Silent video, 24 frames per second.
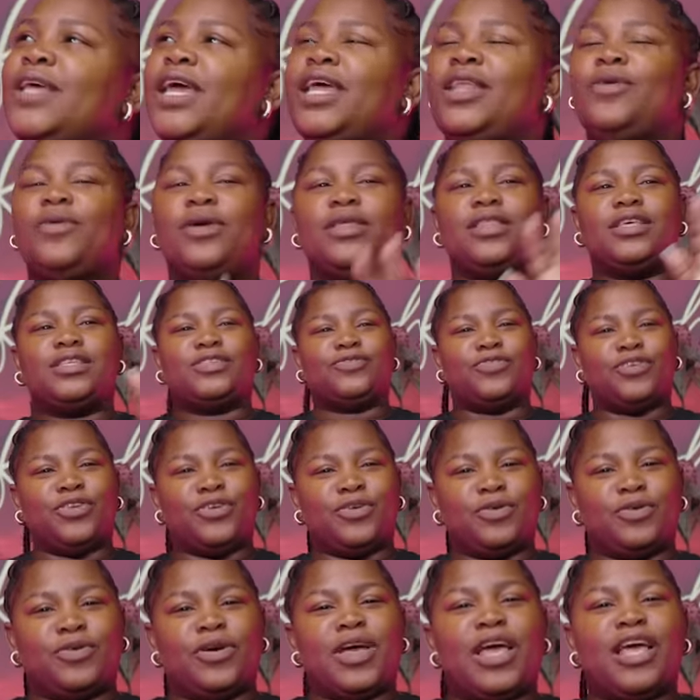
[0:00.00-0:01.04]
Anyway, this
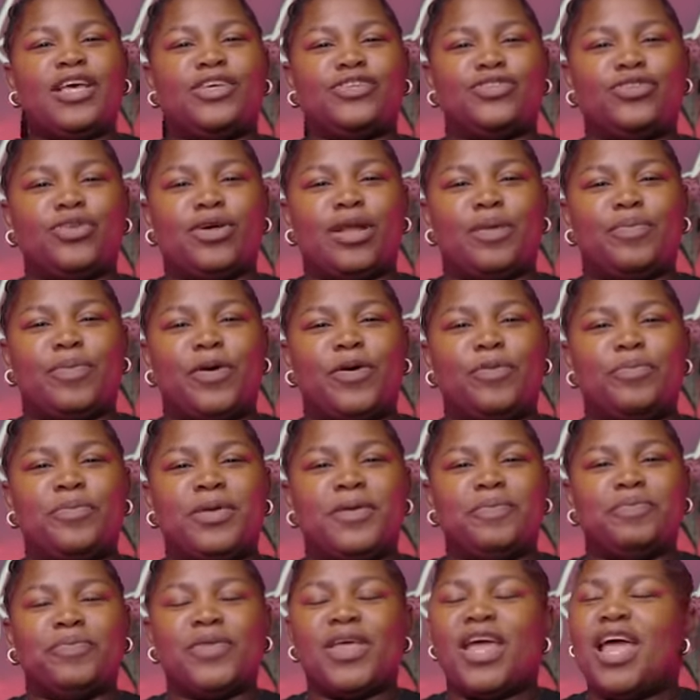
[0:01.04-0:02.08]
video is not about
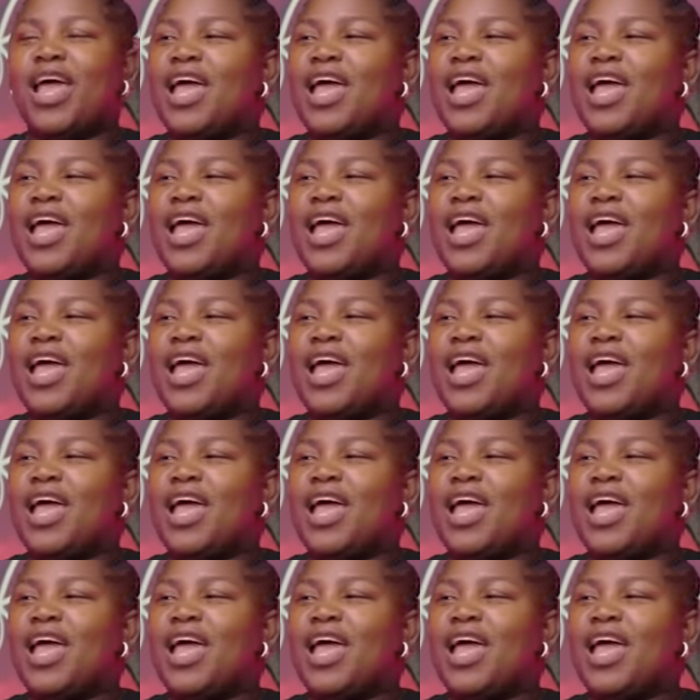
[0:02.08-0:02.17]
me.